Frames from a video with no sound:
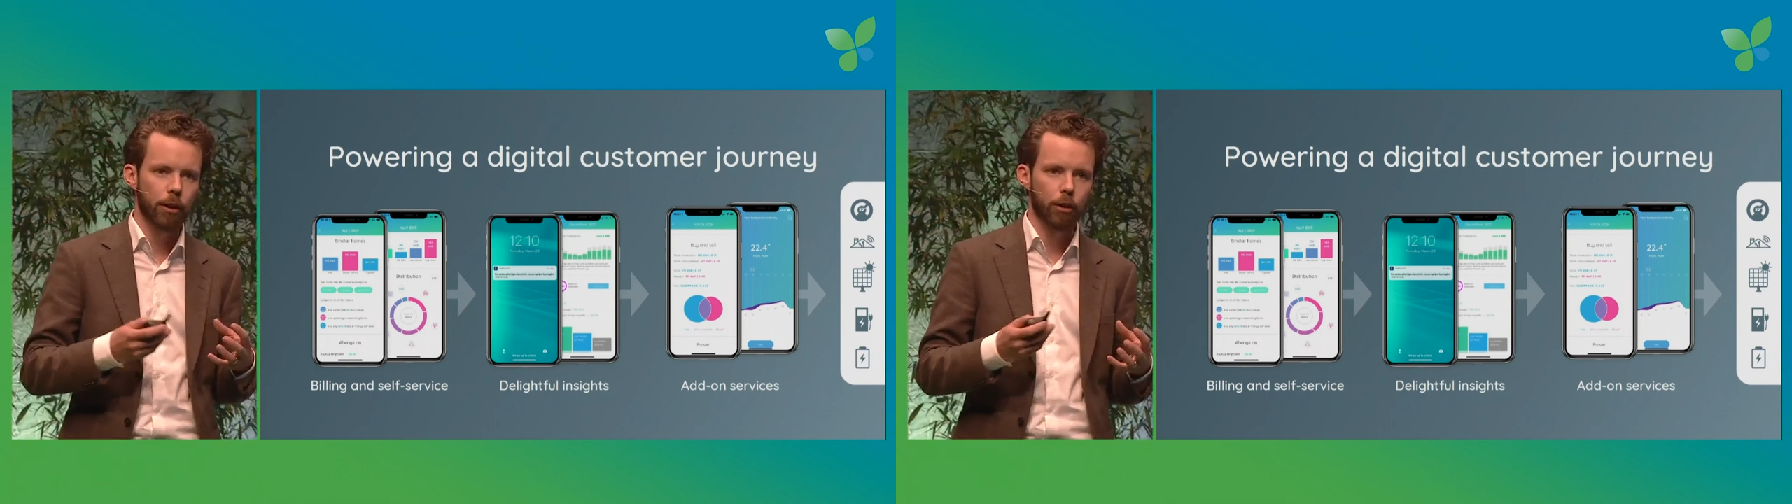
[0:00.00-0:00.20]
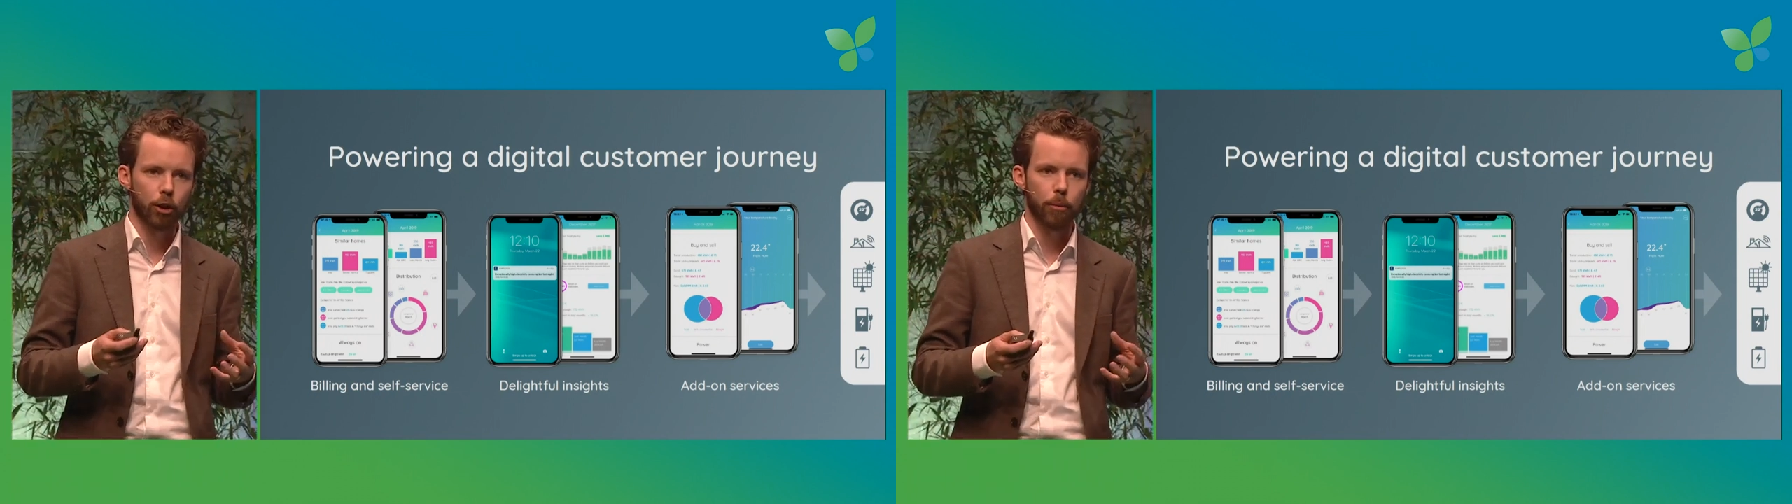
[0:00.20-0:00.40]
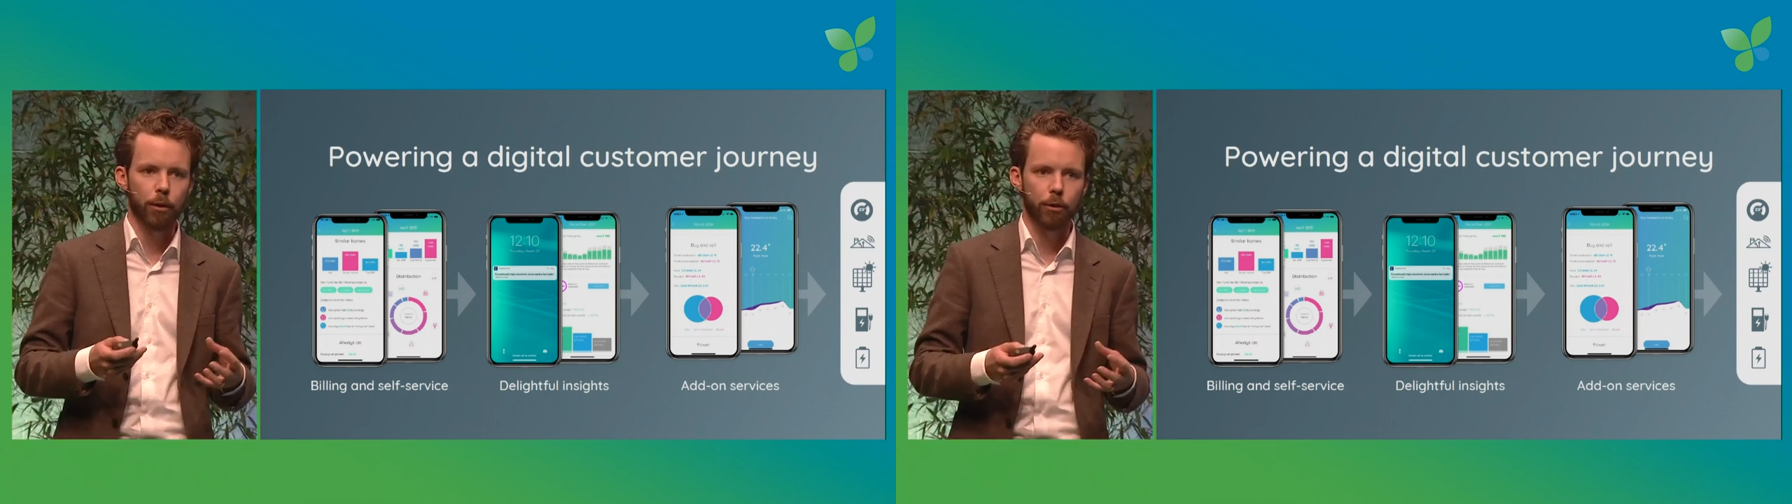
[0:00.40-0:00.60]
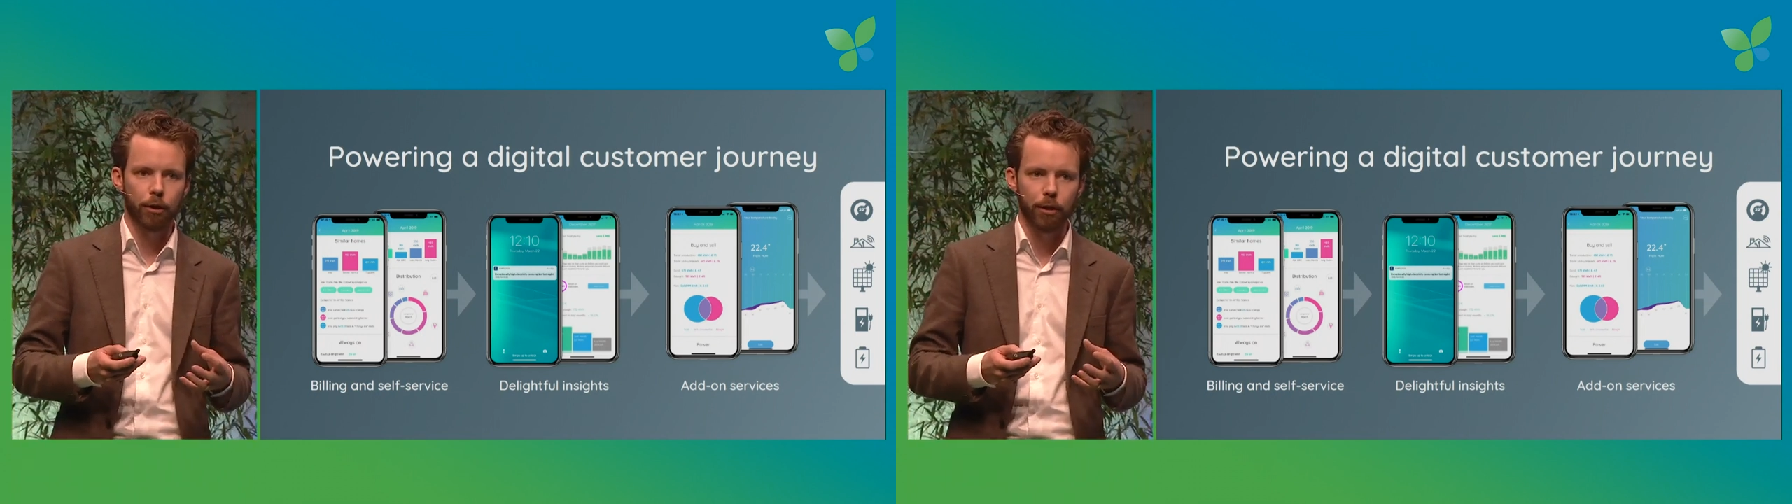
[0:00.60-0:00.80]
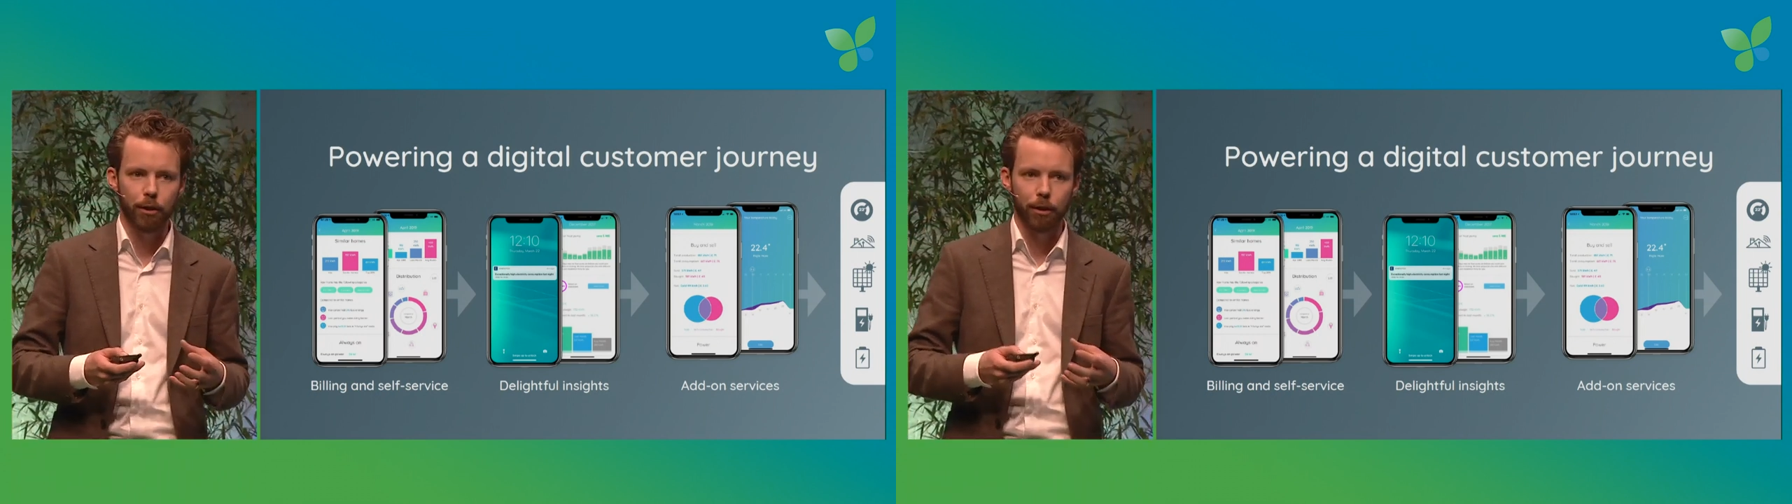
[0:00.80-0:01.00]
learn about
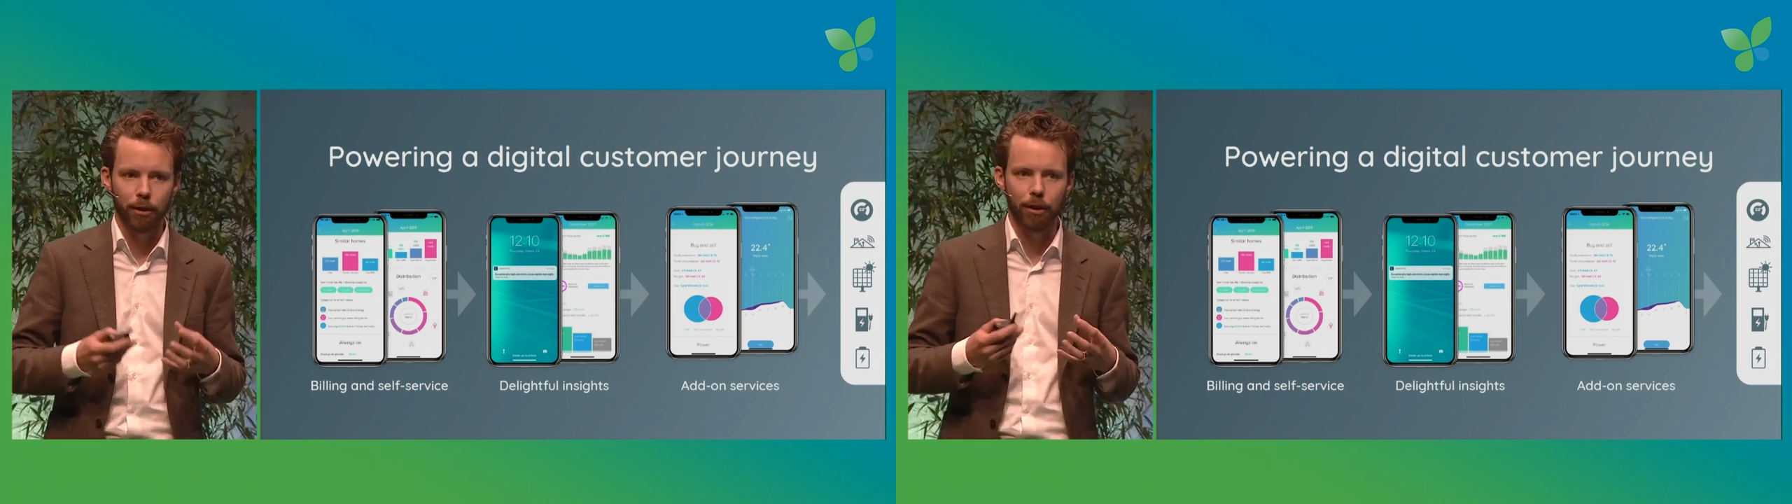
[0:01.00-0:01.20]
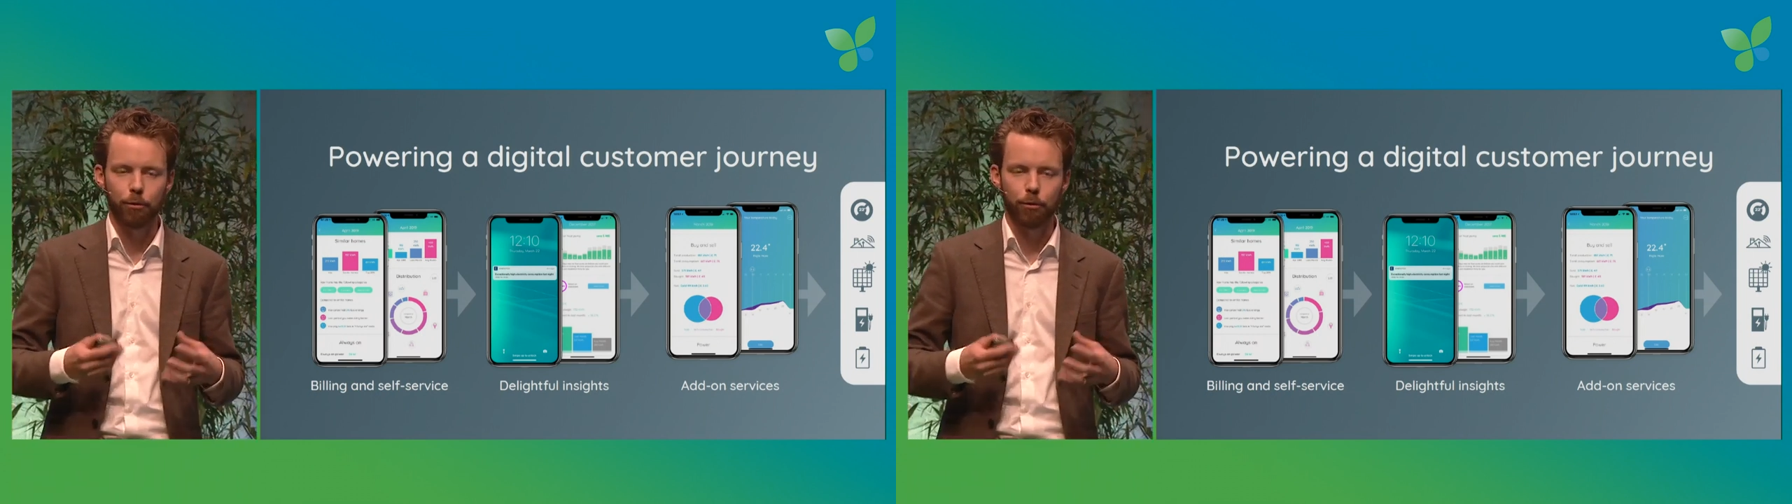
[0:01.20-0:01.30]
their